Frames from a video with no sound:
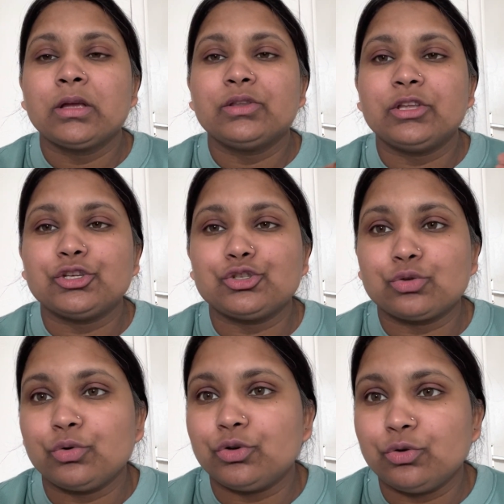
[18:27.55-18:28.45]
they
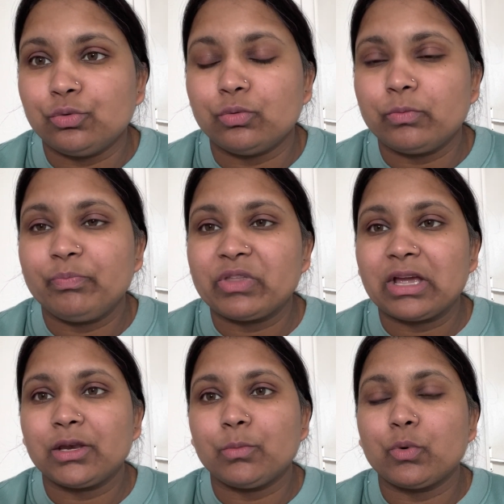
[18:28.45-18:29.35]
should do
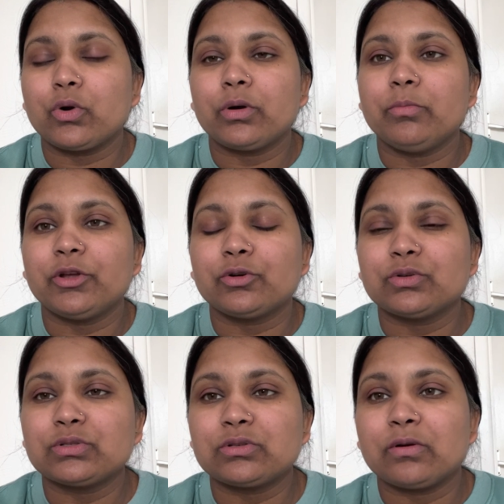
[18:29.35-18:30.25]
anymore
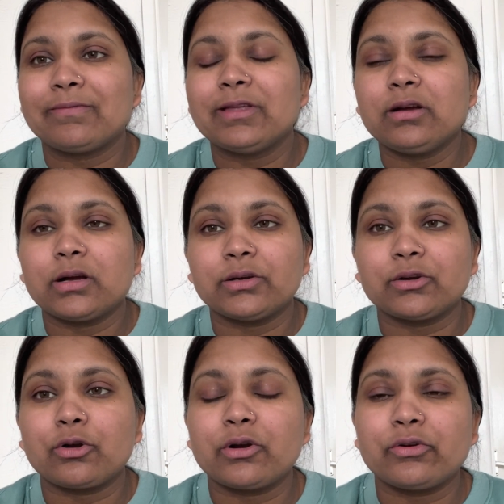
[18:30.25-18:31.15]
because of the
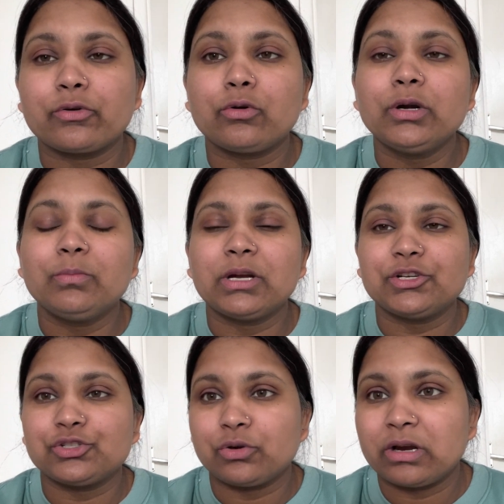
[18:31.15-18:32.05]
uncontrolled blood
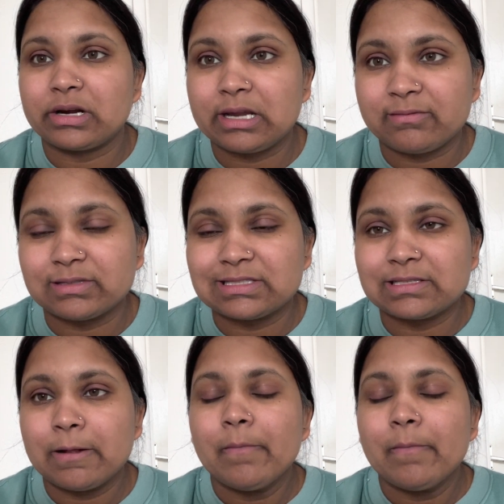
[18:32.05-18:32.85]
sugar levels.